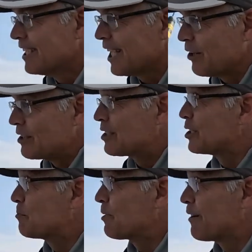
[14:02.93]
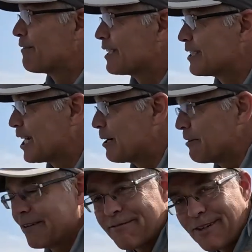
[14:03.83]
That was such perfect
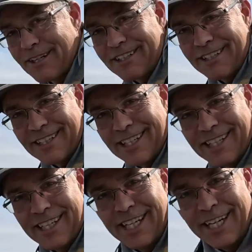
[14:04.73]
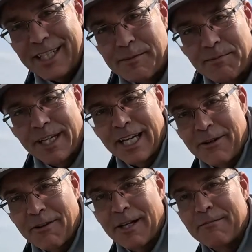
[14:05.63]
timing for
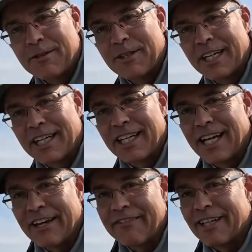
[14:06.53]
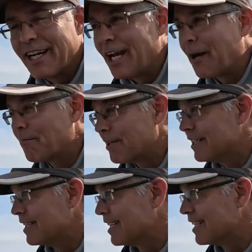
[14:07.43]
explaining what I'm doing and having it
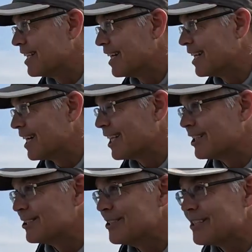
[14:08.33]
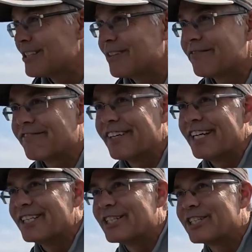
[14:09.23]
happen, and then I lose the
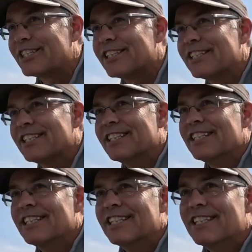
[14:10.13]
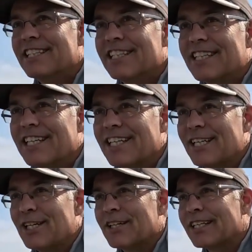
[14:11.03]
fish.
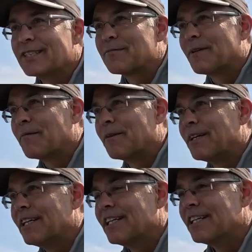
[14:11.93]
Oh, that's a bummer.